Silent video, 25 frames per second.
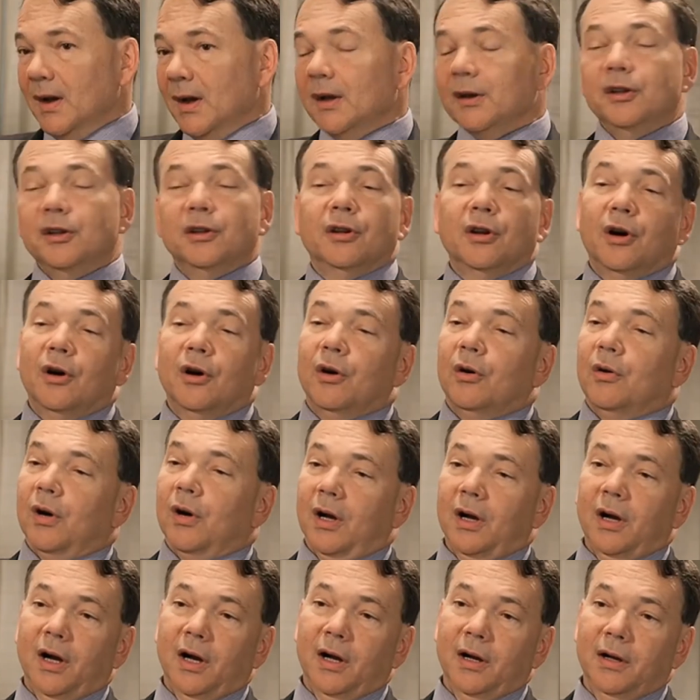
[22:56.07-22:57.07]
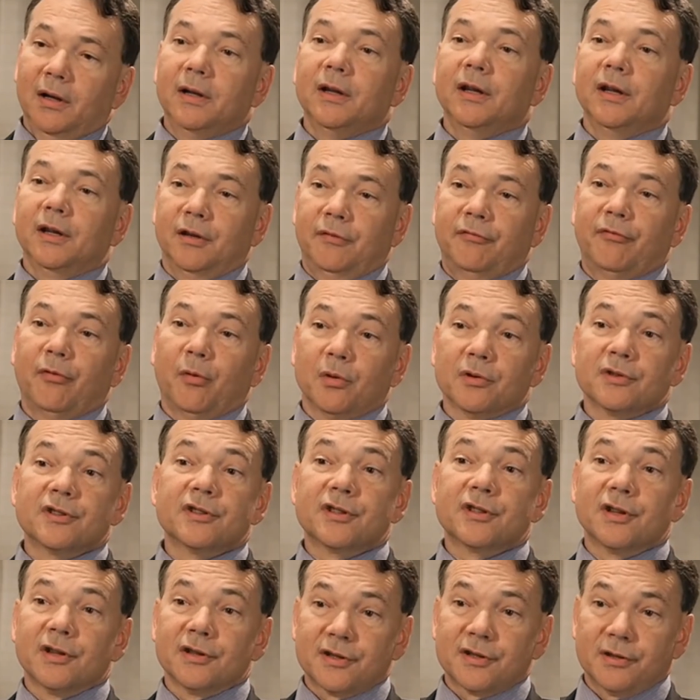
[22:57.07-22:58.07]
It
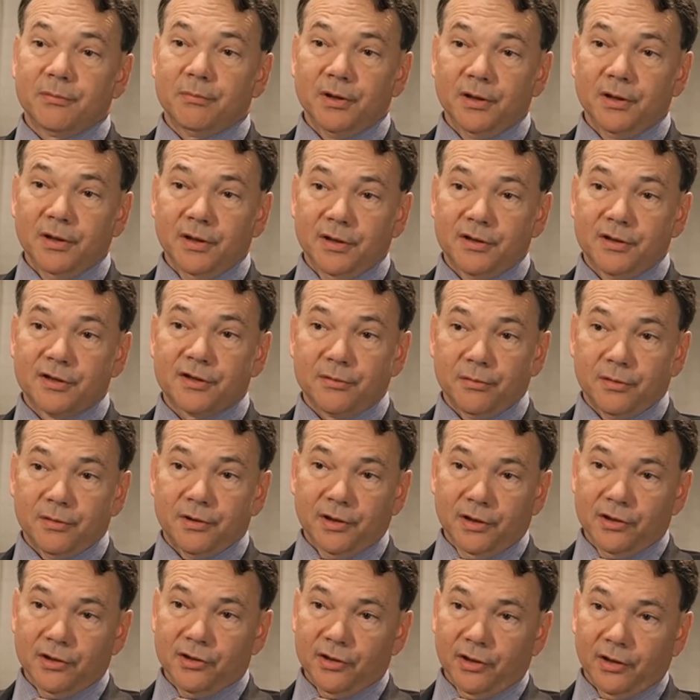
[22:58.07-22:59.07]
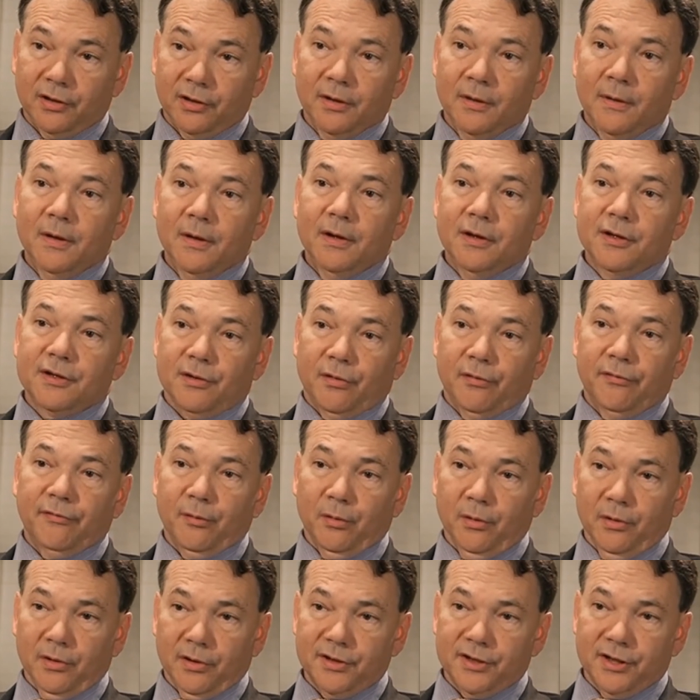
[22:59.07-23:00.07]
forces us to be strategic. So,
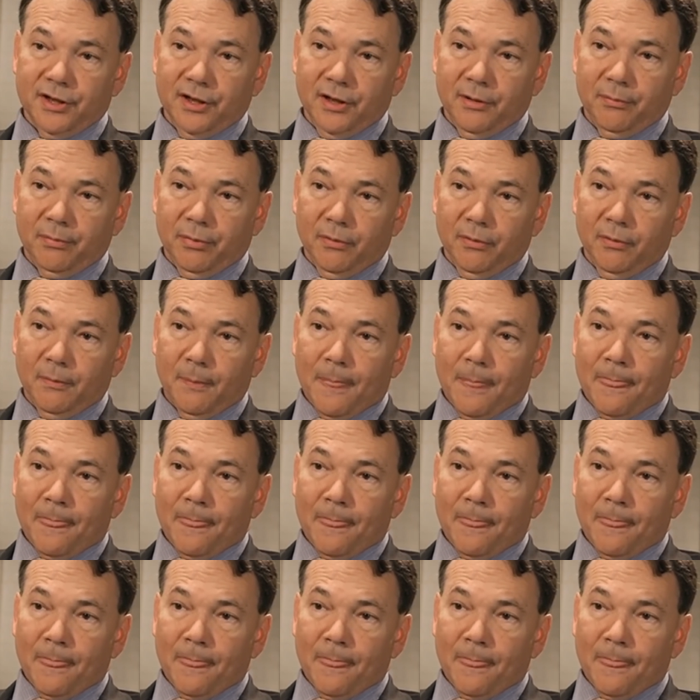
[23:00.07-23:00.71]
for example,